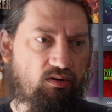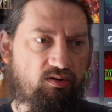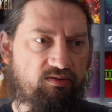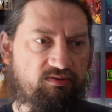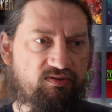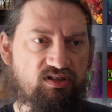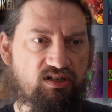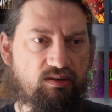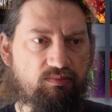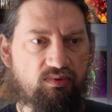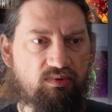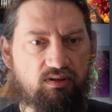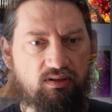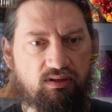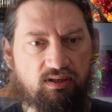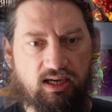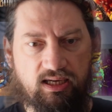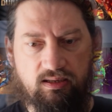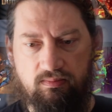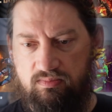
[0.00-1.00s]
go over some of
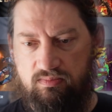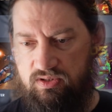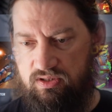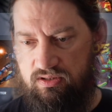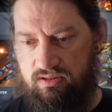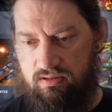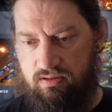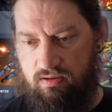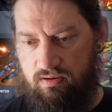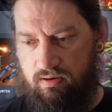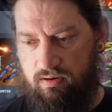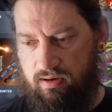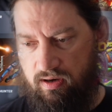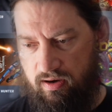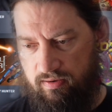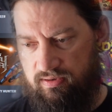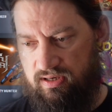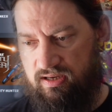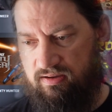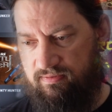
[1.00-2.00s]
the games that are
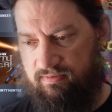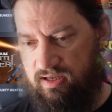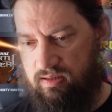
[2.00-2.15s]
currently